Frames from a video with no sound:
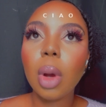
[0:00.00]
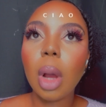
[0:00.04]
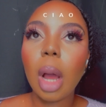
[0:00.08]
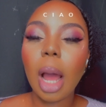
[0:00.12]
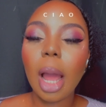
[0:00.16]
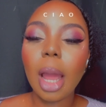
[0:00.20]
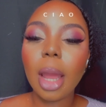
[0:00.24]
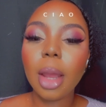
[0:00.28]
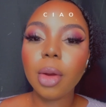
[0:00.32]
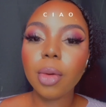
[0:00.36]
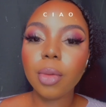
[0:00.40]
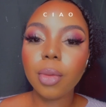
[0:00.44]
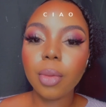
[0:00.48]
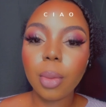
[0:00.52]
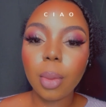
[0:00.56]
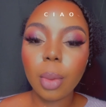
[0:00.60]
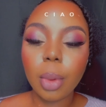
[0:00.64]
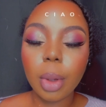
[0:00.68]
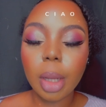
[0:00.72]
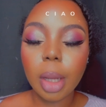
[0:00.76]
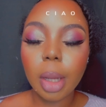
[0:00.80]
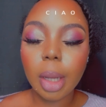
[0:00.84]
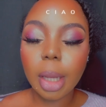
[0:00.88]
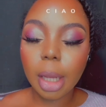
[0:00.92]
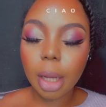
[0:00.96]
I
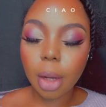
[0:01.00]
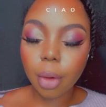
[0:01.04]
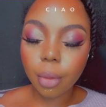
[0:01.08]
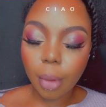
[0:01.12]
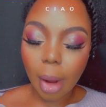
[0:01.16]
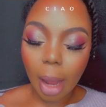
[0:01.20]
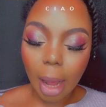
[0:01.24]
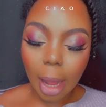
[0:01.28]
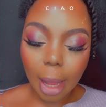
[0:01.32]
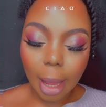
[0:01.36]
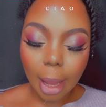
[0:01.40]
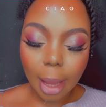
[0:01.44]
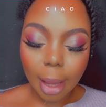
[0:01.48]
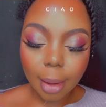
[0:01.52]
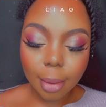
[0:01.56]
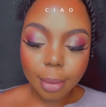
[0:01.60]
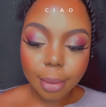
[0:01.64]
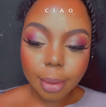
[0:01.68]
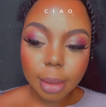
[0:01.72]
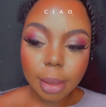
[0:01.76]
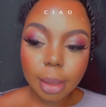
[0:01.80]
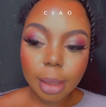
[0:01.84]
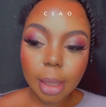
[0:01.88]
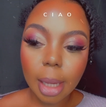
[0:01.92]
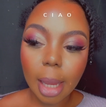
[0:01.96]
he
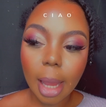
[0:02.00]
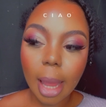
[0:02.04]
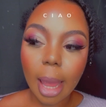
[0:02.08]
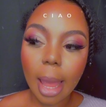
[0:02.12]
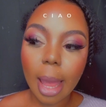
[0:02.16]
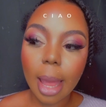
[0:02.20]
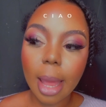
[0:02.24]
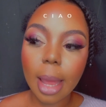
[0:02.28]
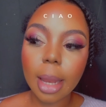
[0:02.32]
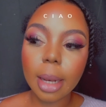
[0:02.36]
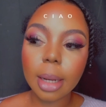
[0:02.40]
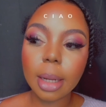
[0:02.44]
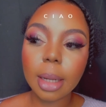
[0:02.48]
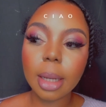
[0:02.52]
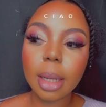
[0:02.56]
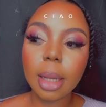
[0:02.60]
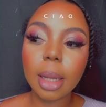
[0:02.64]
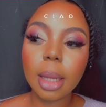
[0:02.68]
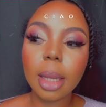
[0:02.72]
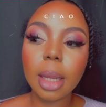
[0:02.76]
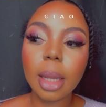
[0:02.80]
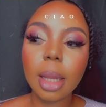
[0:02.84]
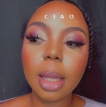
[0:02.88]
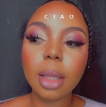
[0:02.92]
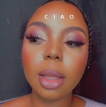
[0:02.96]
arrives, and
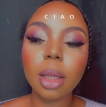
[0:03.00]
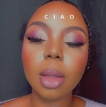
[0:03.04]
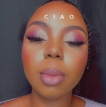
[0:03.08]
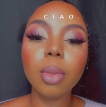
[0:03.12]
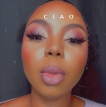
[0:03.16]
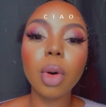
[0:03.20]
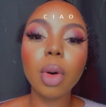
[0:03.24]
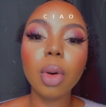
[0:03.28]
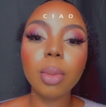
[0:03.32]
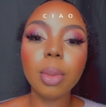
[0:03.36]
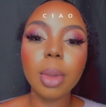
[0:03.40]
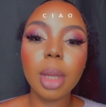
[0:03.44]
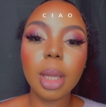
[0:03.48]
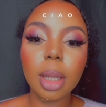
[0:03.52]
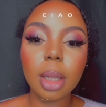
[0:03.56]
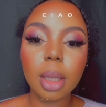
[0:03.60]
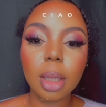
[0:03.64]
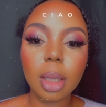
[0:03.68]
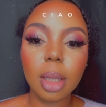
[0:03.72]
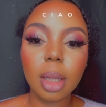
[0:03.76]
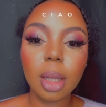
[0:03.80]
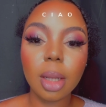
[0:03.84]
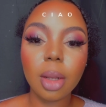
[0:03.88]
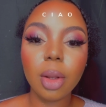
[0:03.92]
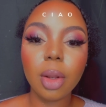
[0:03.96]
in the
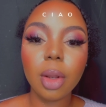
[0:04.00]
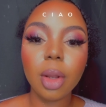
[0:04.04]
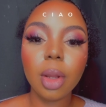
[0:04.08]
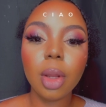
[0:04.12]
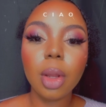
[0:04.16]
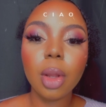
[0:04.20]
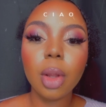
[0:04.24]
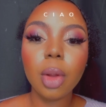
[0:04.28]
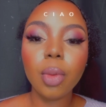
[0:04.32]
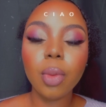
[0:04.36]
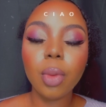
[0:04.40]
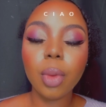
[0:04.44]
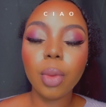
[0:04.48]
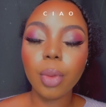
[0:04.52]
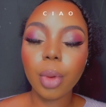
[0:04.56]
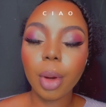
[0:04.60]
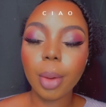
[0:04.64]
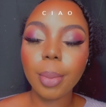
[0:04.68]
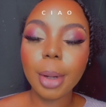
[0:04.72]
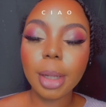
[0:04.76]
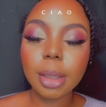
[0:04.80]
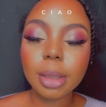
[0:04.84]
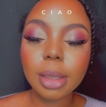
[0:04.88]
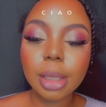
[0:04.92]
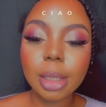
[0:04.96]
moment when we're
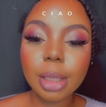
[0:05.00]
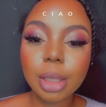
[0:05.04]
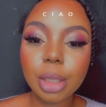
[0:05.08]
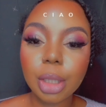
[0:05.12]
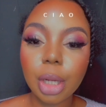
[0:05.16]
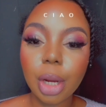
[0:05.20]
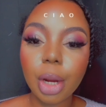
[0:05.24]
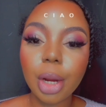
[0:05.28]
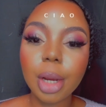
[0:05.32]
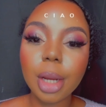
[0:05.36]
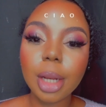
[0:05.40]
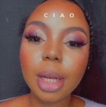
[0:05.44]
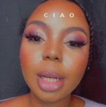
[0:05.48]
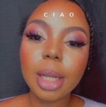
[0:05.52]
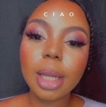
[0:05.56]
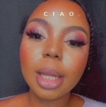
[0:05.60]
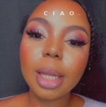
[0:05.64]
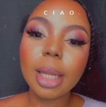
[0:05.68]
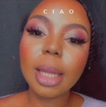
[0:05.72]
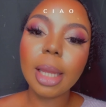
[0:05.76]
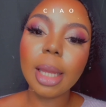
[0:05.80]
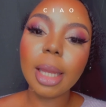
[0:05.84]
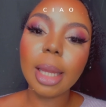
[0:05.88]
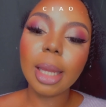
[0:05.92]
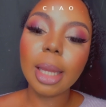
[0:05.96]
about to start,
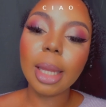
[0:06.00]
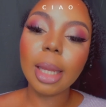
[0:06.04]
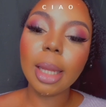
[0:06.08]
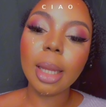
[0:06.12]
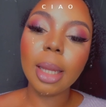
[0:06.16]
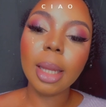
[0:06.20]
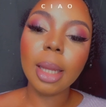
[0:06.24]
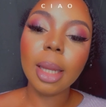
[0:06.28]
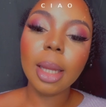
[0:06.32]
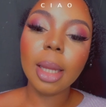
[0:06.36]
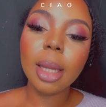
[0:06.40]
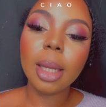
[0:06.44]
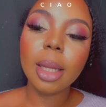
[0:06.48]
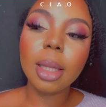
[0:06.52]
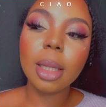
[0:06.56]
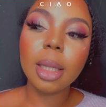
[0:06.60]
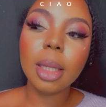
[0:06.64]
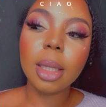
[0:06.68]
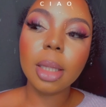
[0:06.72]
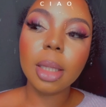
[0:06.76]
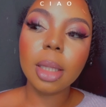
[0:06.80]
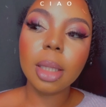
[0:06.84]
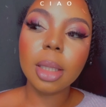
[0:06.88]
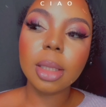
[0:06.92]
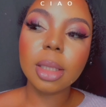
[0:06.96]
he
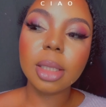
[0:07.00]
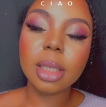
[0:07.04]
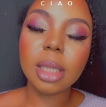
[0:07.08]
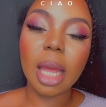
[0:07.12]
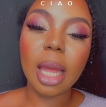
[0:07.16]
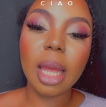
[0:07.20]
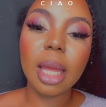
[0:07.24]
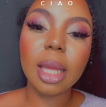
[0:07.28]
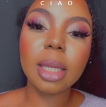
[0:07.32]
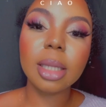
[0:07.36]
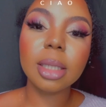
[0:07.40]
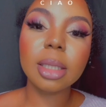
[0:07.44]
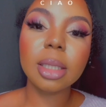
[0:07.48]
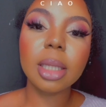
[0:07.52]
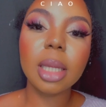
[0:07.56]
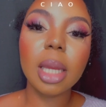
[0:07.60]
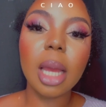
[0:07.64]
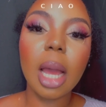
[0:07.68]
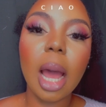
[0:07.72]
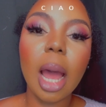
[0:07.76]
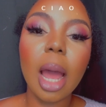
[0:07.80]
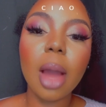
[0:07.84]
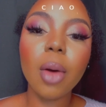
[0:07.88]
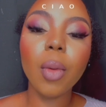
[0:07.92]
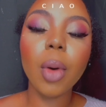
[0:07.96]
says,
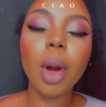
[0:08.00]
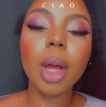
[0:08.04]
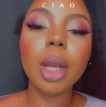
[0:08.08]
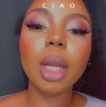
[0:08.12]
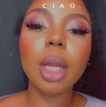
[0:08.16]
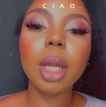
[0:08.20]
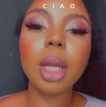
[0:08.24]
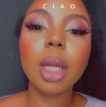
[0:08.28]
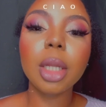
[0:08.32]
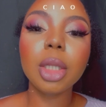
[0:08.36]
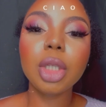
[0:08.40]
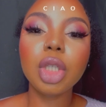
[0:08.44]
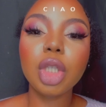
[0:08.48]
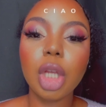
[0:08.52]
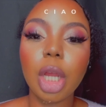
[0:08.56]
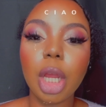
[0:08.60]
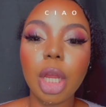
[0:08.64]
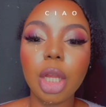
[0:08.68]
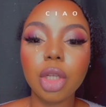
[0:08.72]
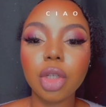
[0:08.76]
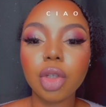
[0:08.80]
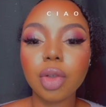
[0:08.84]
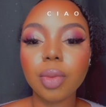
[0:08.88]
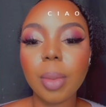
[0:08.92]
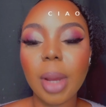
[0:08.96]
I want to
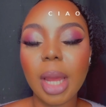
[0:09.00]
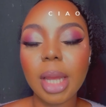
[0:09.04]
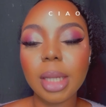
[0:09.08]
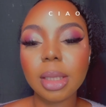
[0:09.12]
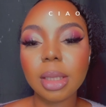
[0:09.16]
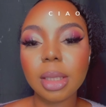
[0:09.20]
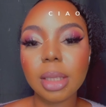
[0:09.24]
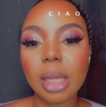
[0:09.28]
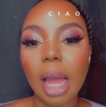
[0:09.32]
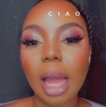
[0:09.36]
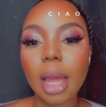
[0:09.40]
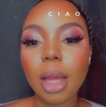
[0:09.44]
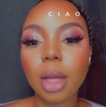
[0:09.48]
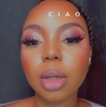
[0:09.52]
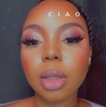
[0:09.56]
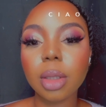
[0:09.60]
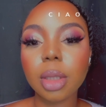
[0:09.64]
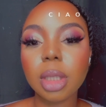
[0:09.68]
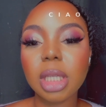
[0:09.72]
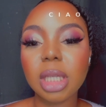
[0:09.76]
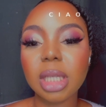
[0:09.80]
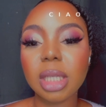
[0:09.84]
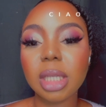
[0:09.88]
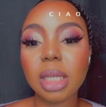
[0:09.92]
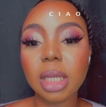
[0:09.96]
change my style
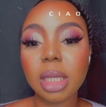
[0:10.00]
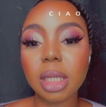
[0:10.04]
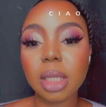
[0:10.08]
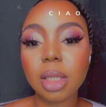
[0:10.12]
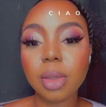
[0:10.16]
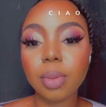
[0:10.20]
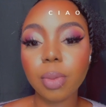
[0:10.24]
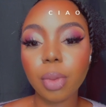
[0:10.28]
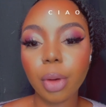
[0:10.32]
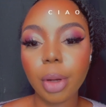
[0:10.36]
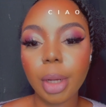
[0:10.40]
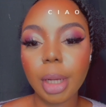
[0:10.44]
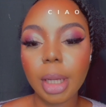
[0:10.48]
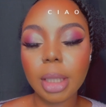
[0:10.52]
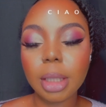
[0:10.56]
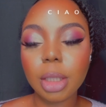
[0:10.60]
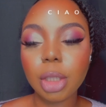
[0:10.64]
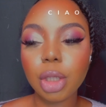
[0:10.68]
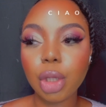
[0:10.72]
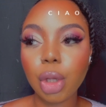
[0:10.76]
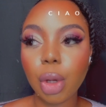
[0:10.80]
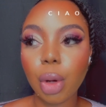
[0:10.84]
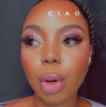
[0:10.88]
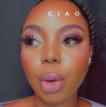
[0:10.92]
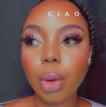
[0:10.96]
to six braid.
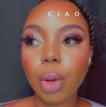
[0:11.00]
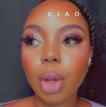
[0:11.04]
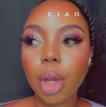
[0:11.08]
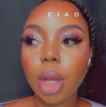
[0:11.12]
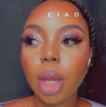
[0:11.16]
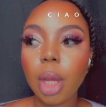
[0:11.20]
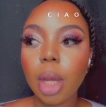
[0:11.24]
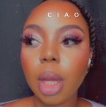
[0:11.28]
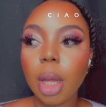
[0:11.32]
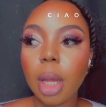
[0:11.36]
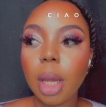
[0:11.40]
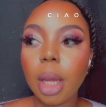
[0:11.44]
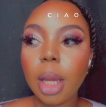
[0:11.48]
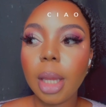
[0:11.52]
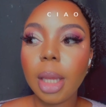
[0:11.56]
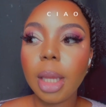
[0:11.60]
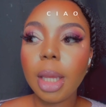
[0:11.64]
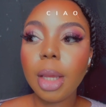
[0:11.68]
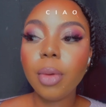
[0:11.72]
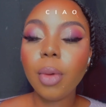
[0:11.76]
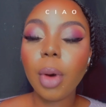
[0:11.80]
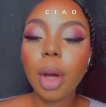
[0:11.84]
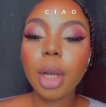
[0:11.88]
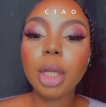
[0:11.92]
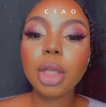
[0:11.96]
So
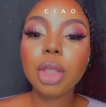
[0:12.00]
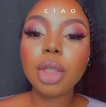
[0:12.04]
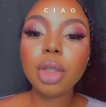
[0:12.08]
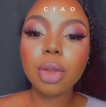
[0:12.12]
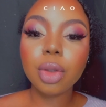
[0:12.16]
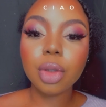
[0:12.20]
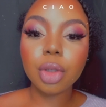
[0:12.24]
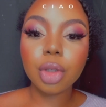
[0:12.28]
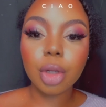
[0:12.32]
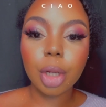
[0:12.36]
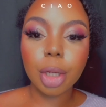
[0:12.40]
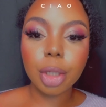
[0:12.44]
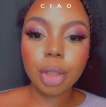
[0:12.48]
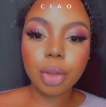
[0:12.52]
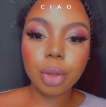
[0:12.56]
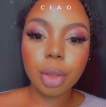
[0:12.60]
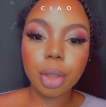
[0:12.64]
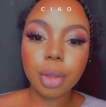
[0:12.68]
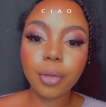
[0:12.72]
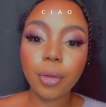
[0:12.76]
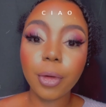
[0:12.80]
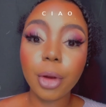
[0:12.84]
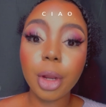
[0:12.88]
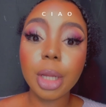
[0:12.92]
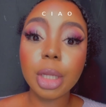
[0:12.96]
he wanted two strand
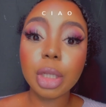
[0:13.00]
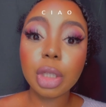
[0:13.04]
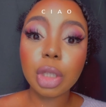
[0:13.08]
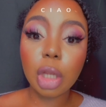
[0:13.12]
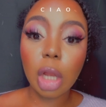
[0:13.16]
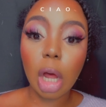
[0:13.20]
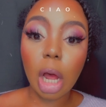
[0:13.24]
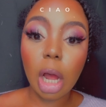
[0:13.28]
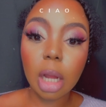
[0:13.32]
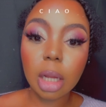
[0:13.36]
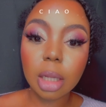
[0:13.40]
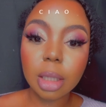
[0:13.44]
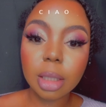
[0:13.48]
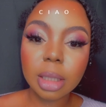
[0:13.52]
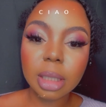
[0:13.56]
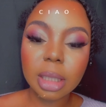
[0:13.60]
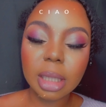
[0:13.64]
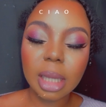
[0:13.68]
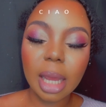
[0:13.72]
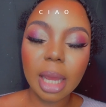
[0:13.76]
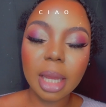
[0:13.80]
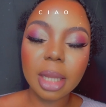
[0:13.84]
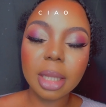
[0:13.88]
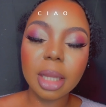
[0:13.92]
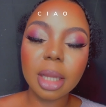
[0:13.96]
twists for his
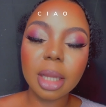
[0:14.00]
locks, and